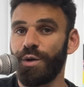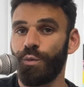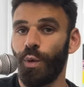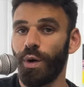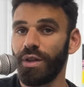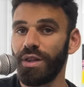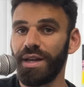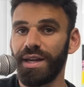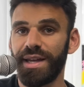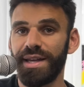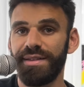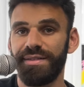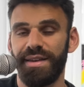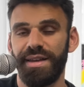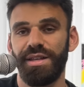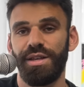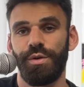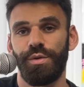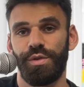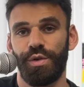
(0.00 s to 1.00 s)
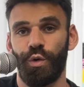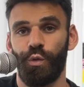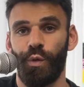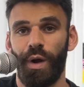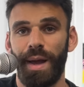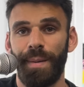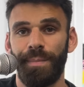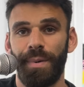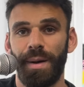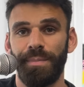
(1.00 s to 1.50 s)
And will it continue to
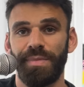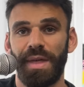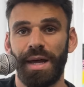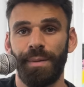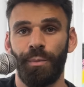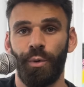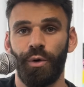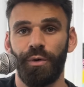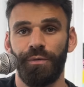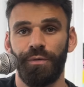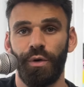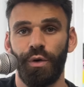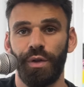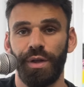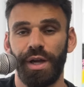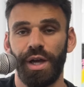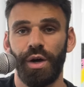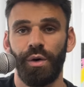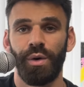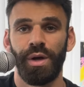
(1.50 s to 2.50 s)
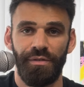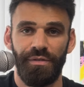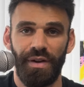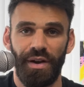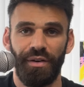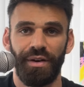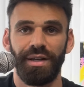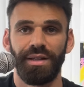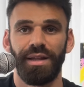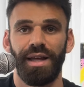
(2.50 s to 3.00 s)
ramp up that portfolio?
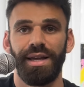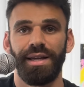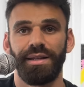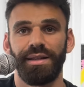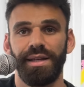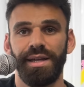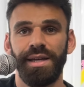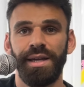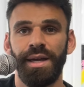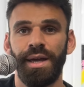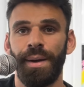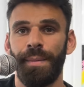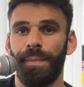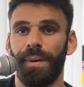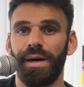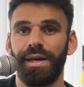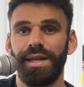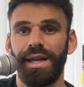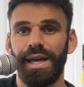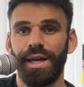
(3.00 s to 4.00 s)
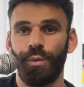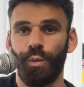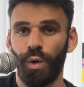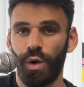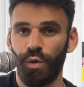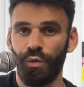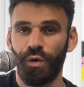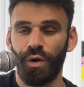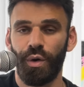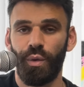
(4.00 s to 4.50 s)
Very likely, but it
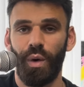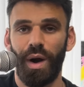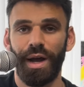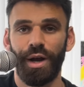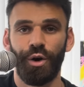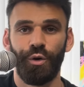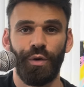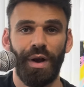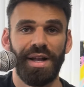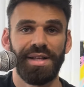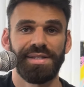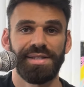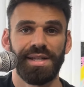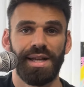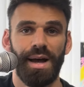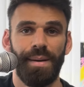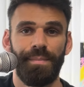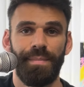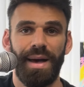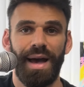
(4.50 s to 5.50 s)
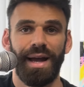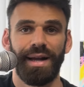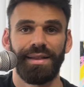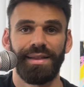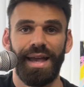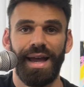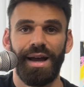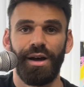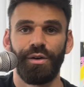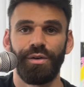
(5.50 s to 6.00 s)
will require rates to come back
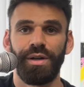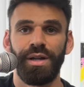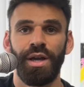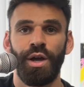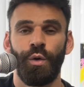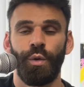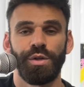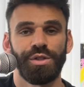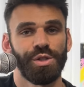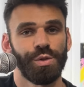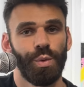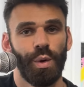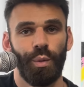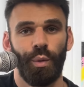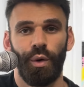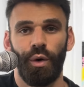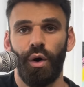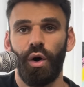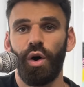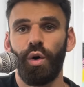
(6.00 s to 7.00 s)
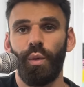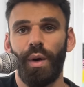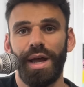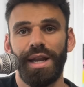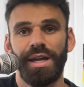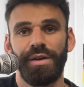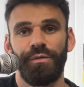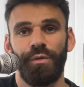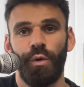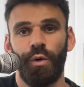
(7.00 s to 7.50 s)
down, which is what we're all
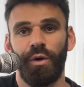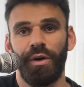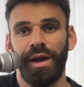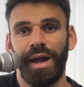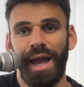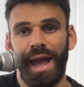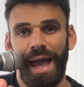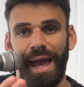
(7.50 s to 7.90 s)
waiting for.